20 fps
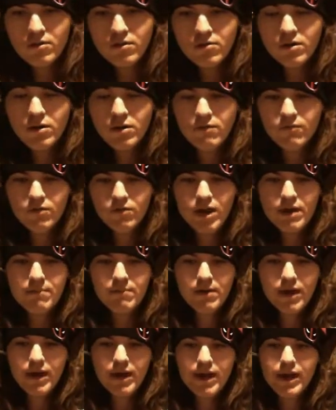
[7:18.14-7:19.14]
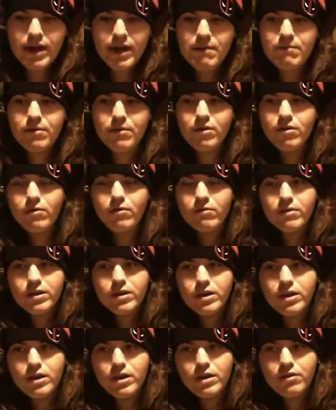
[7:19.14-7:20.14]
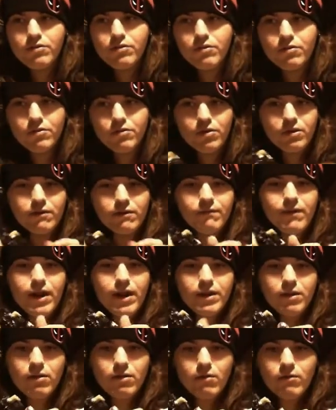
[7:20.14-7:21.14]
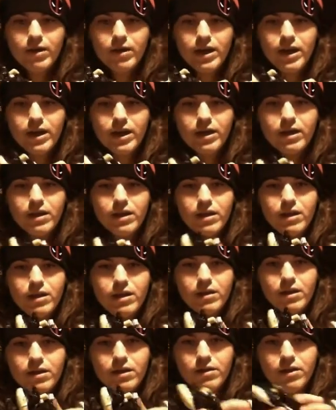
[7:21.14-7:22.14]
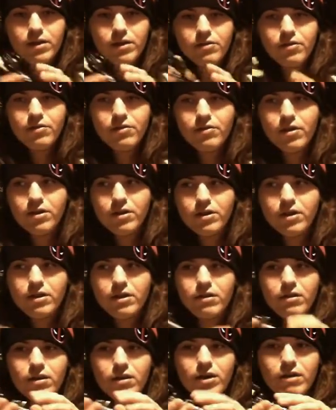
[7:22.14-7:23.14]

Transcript: gripe I have, though, is considering the fact of the way that this is done in.